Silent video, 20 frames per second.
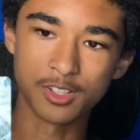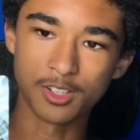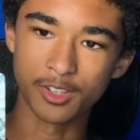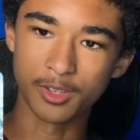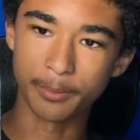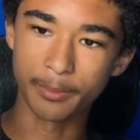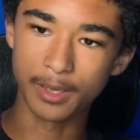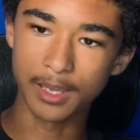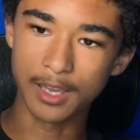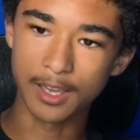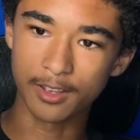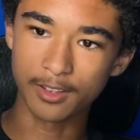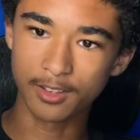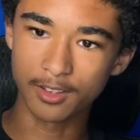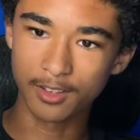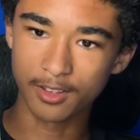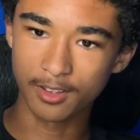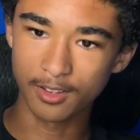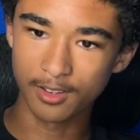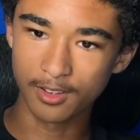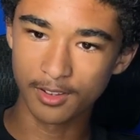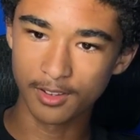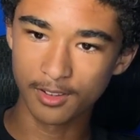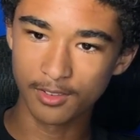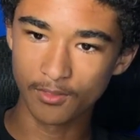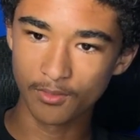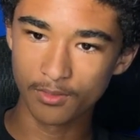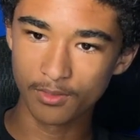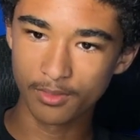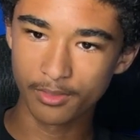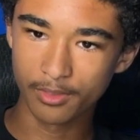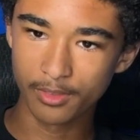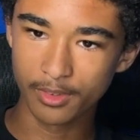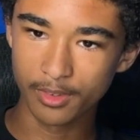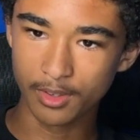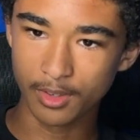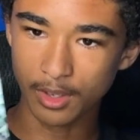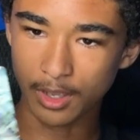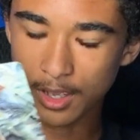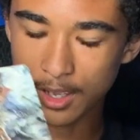on the back,
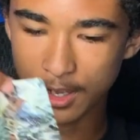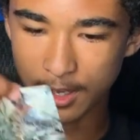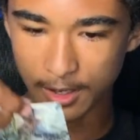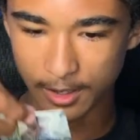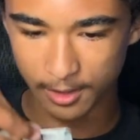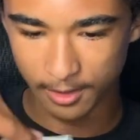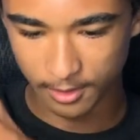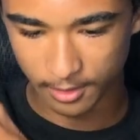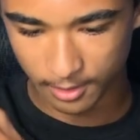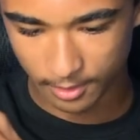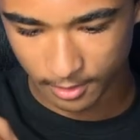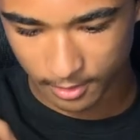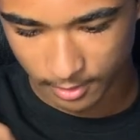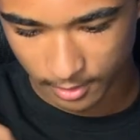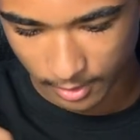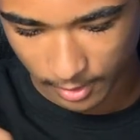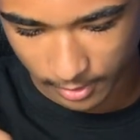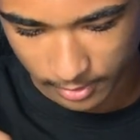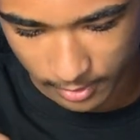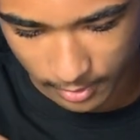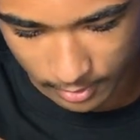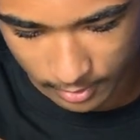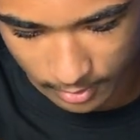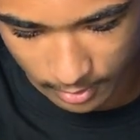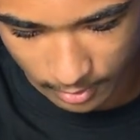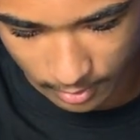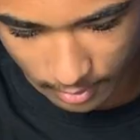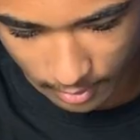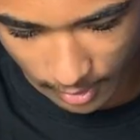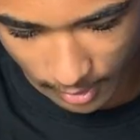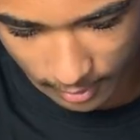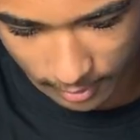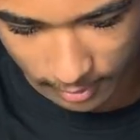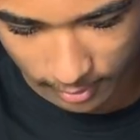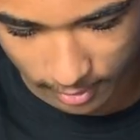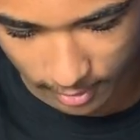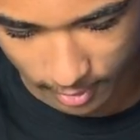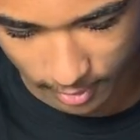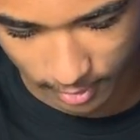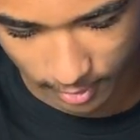and I think, these
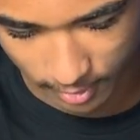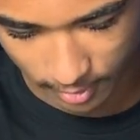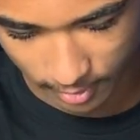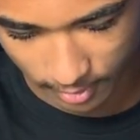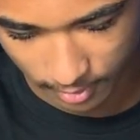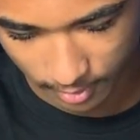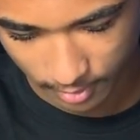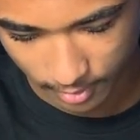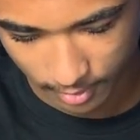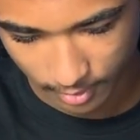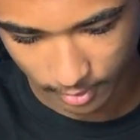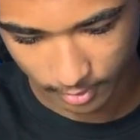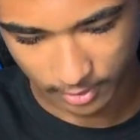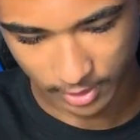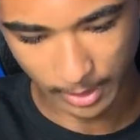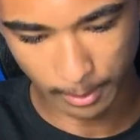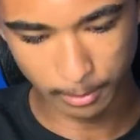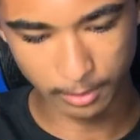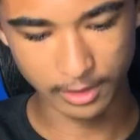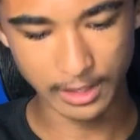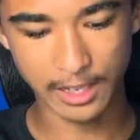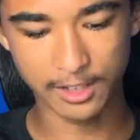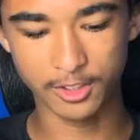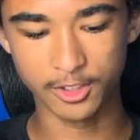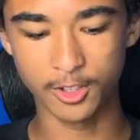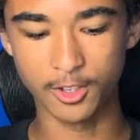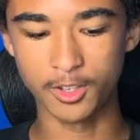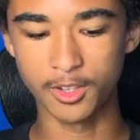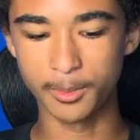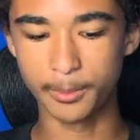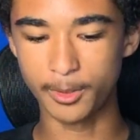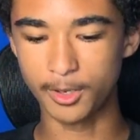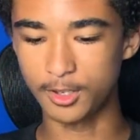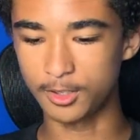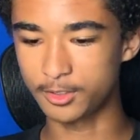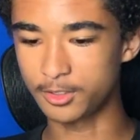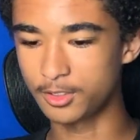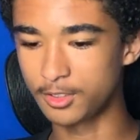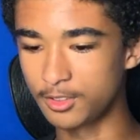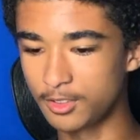are the same stats that are on the
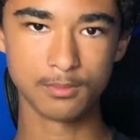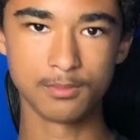box